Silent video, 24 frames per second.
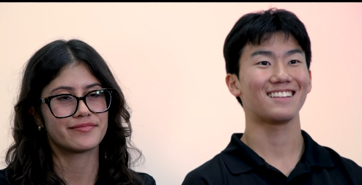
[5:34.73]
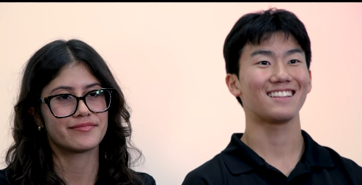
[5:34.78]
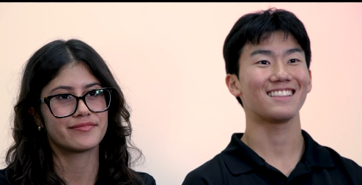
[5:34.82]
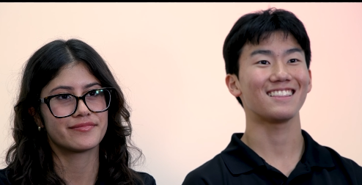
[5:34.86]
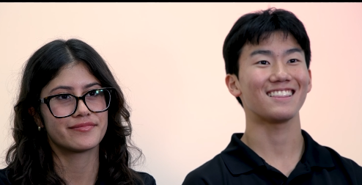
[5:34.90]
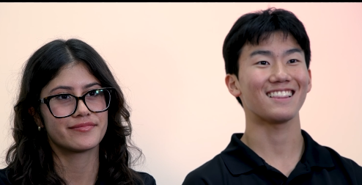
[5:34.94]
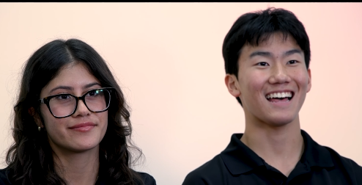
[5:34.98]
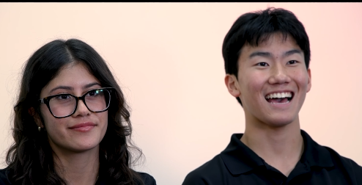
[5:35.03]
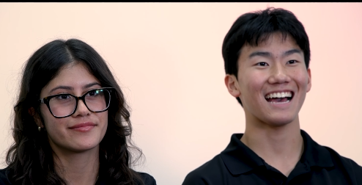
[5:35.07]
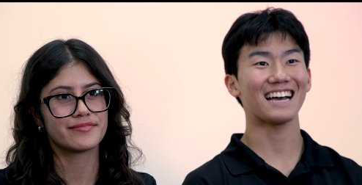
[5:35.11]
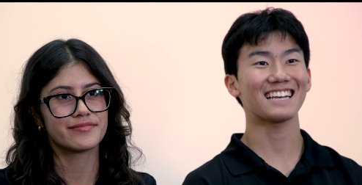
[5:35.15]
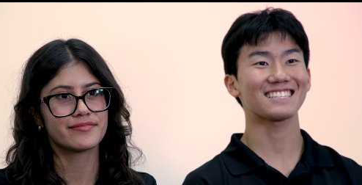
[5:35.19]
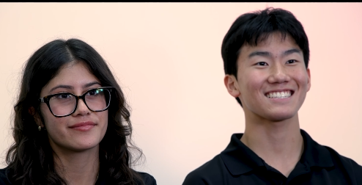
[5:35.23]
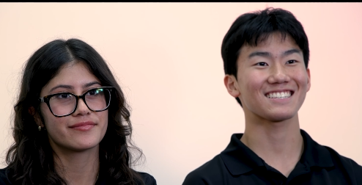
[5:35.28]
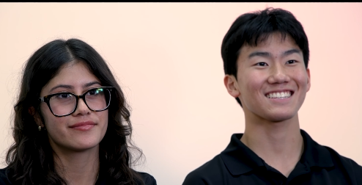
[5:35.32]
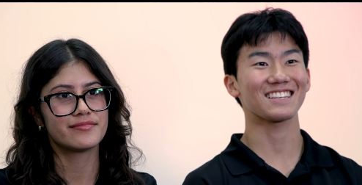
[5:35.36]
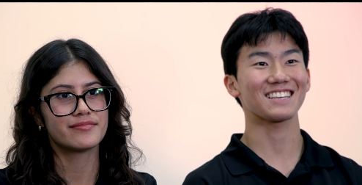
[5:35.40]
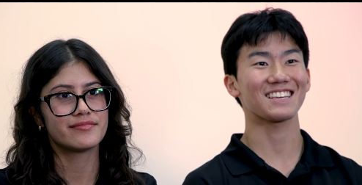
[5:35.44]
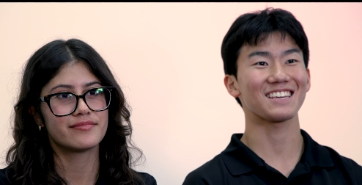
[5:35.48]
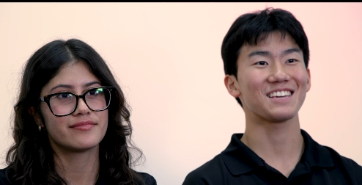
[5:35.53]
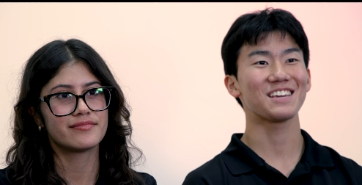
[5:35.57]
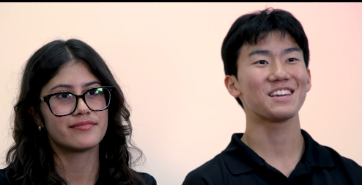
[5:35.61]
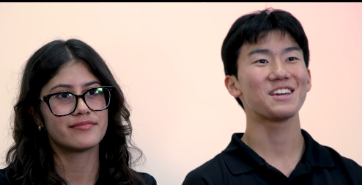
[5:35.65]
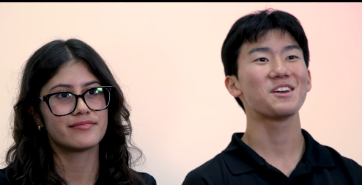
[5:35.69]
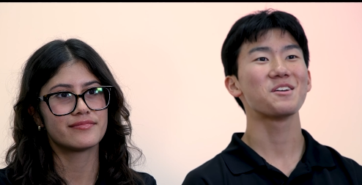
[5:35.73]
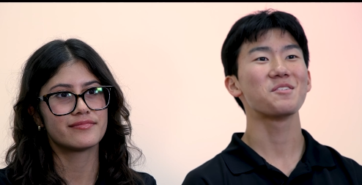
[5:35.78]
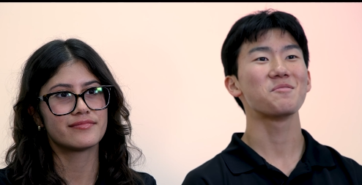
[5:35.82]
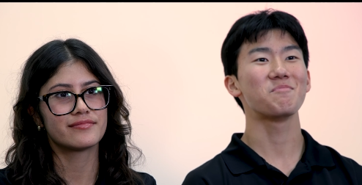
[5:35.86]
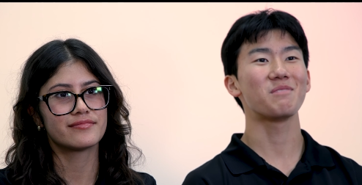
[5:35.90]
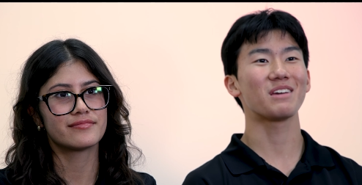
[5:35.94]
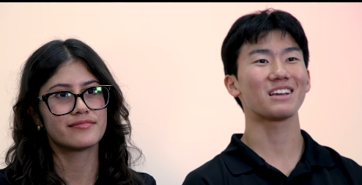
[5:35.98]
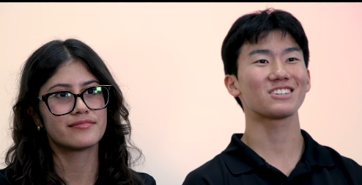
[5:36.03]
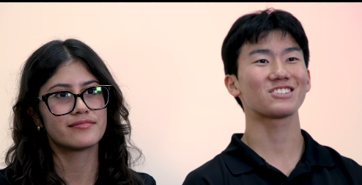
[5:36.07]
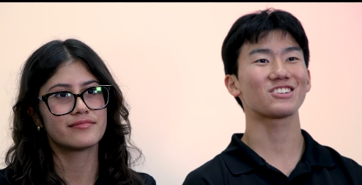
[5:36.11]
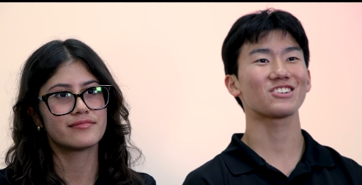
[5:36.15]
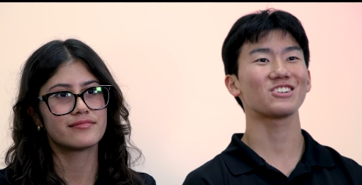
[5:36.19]
Speaker 1: Lastly,
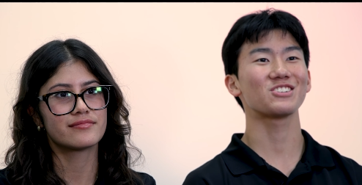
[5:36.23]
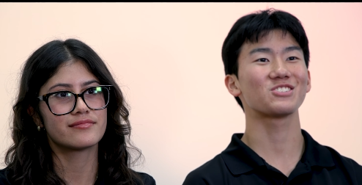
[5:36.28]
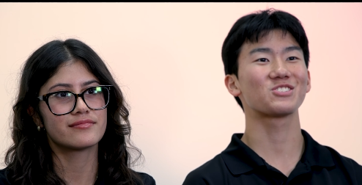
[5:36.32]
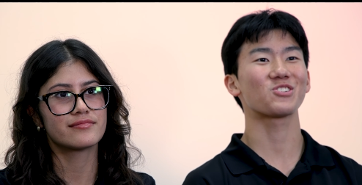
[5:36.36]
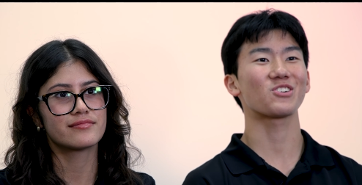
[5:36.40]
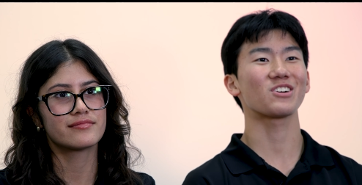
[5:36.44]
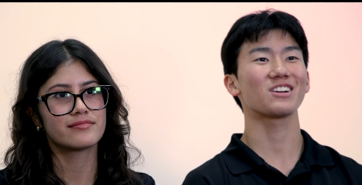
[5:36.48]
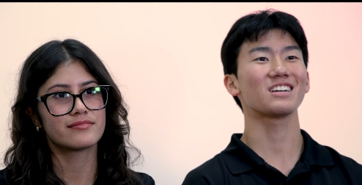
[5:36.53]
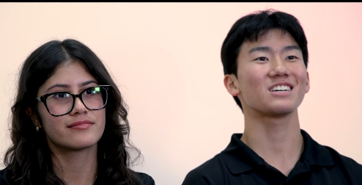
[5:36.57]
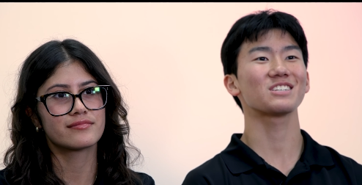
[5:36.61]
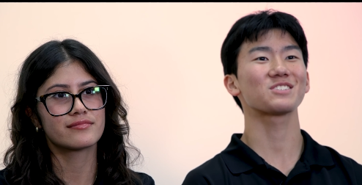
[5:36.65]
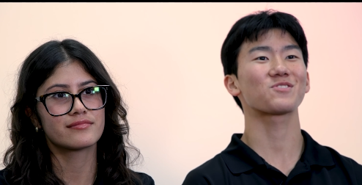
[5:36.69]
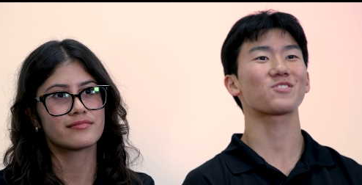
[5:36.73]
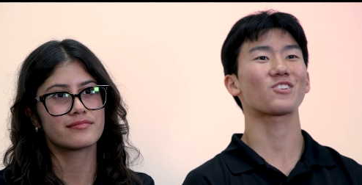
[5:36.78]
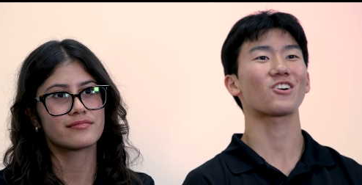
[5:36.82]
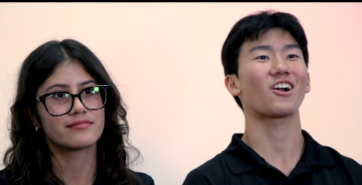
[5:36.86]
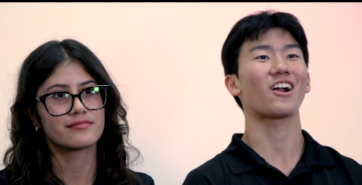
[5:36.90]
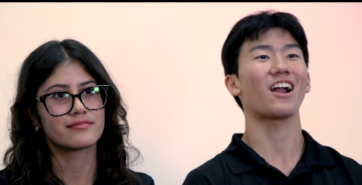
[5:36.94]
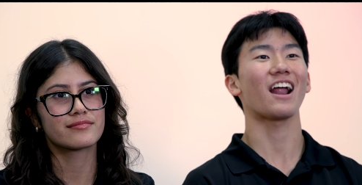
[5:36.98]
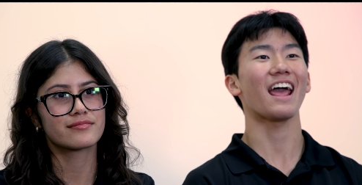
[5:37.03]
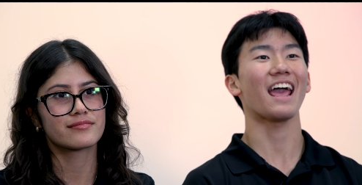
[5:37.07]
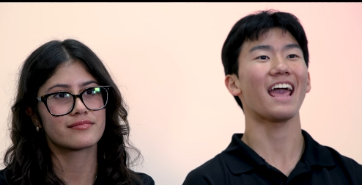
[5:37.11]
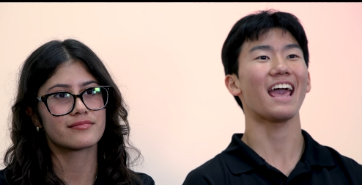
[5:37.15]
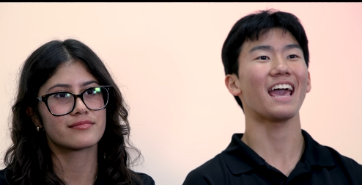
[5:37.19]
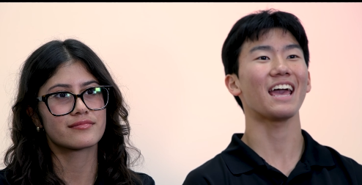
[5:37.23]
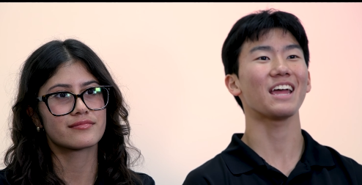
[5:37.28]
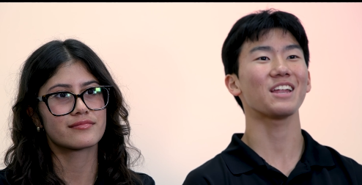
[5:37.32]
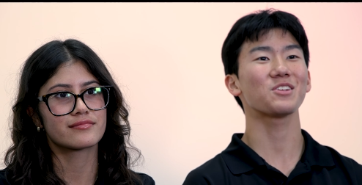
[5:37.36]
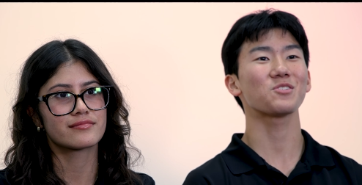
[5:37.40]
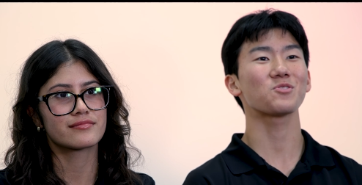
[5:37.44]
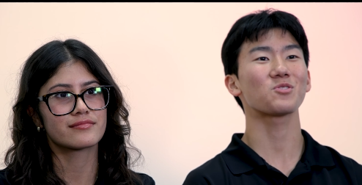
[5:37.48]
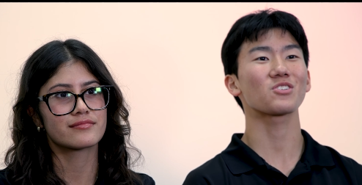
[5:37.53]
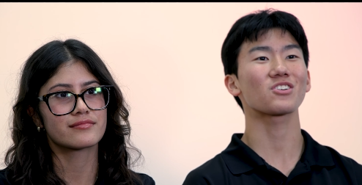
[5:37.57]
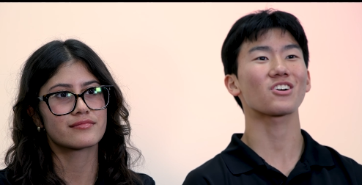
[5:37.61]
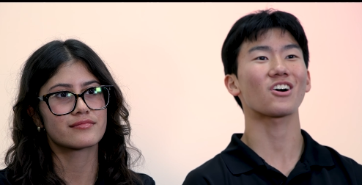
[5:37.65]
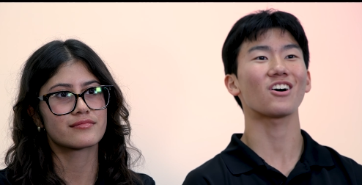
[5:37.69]
make sure to join us for our
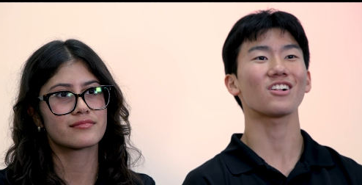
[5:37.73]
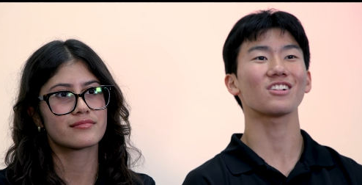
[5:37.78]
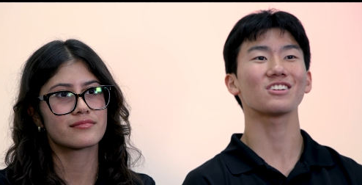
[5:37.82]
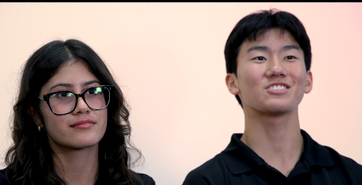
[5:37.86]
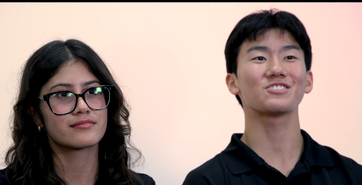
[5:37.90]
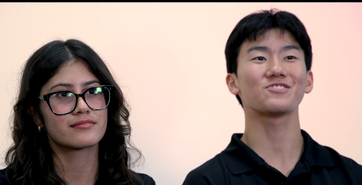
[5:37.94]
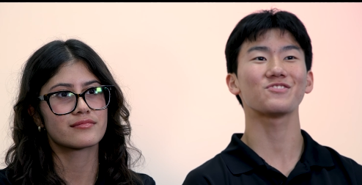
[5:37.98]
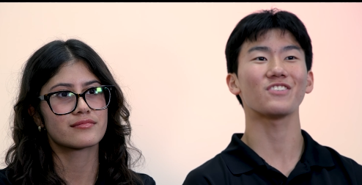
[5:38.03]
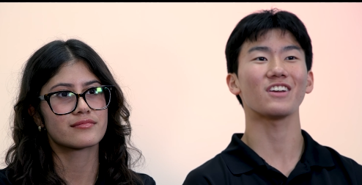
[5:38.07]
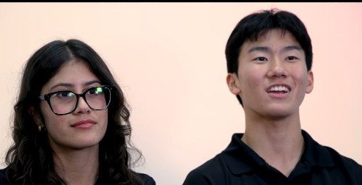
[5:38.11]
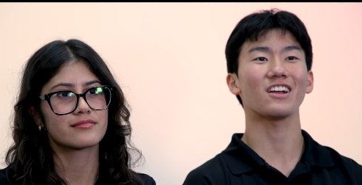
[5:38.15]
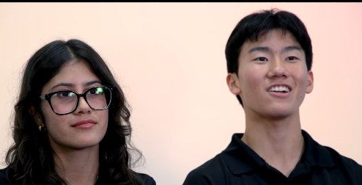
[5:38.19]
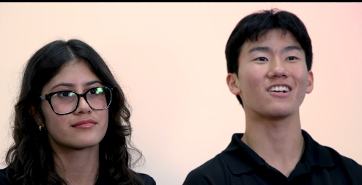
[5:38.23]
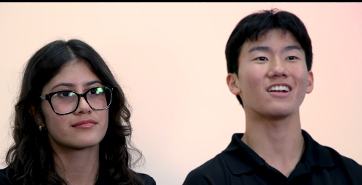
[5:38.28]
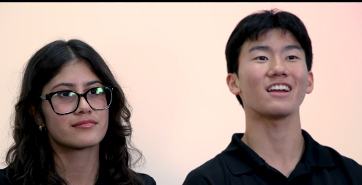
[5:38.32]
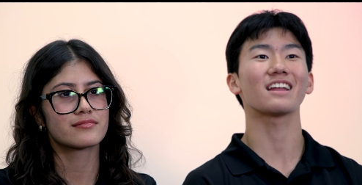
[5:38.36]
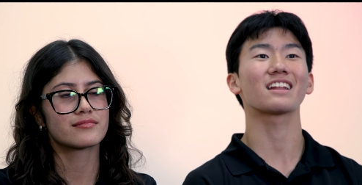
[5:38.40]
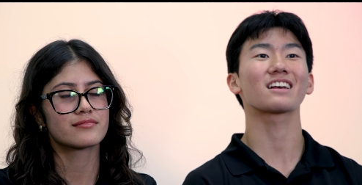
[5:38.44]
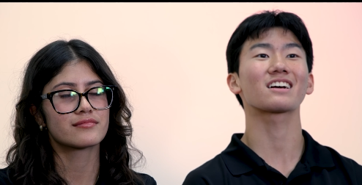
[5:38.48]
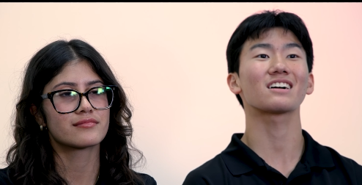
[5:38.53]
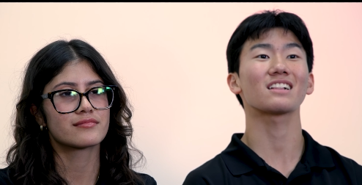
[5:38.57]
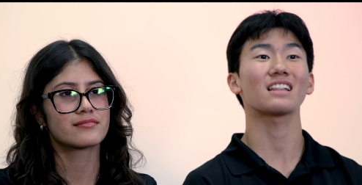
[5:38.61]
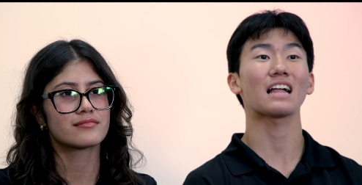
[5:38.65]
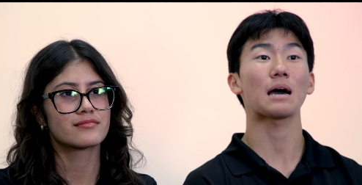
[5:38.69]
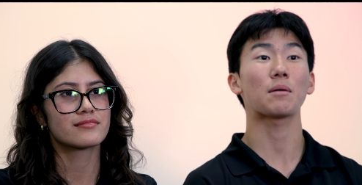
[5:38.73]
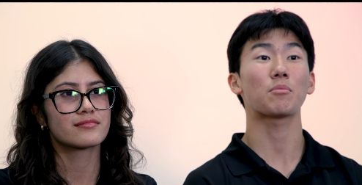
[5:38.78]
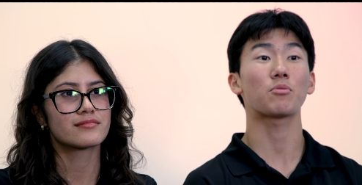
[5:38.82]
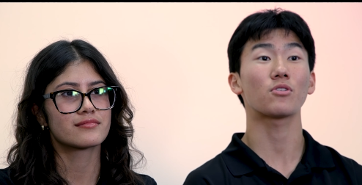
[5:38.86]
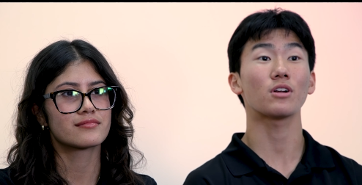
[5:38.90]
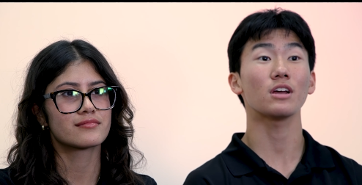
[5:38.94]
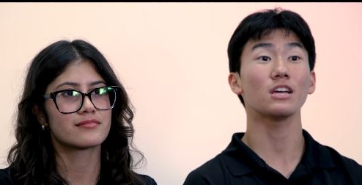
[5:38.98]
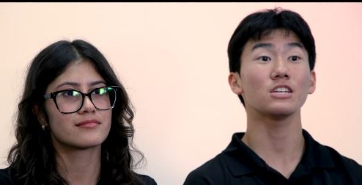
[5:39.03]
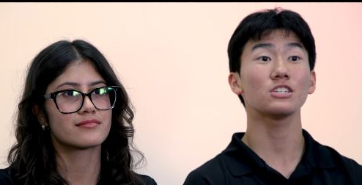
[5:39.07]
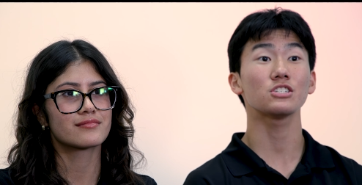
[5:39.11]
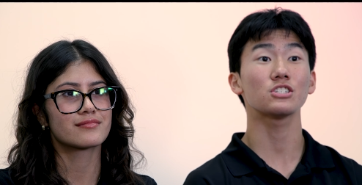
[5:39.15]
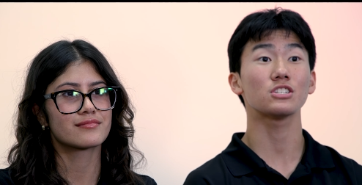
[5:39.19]
annual college fair in
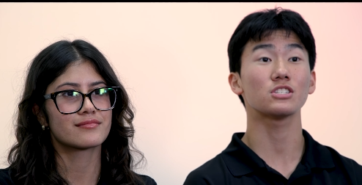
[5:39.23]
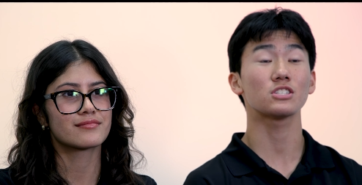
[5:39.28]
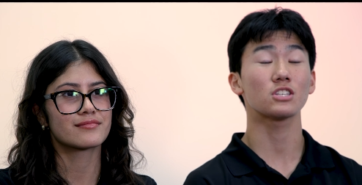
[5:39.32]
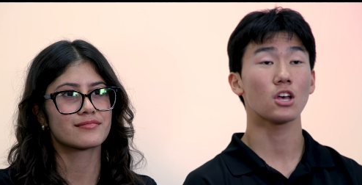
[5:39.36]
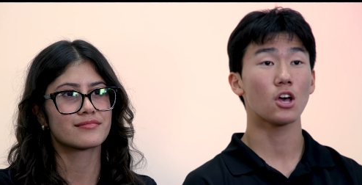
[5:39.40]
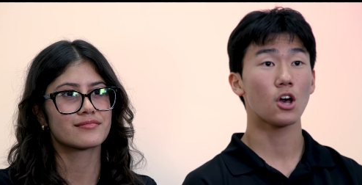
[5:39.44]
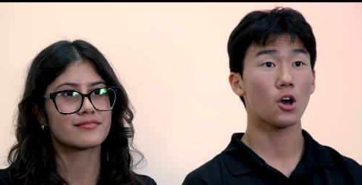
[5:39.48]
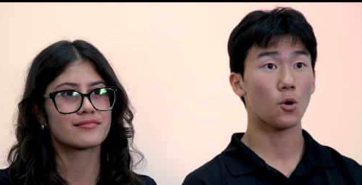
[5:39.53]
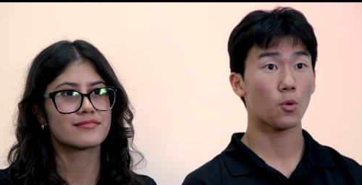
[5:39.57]
collaborations